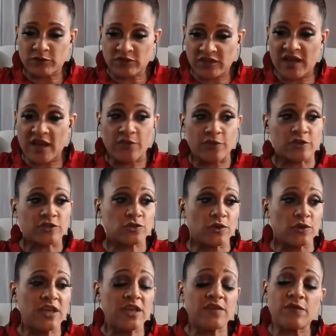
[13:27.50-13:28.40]
together,
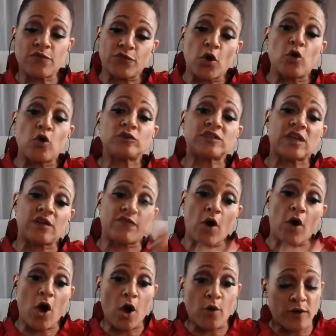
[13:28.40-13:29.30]
so even those that
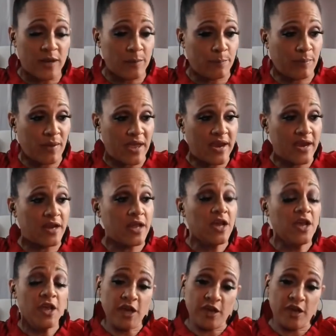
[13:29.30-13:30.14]
have already paid,